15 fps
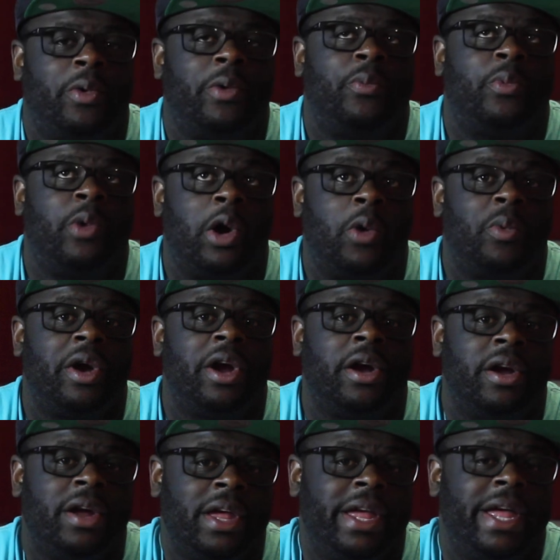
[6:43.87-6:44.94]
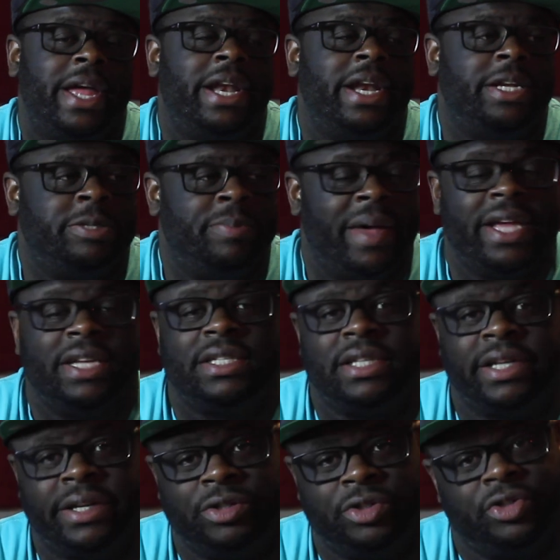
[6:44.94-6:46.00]
we're in the space to
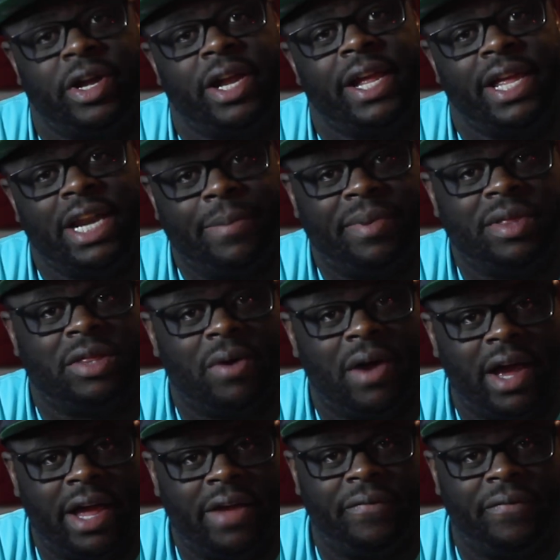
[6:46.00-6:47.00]
try to get up and thrive,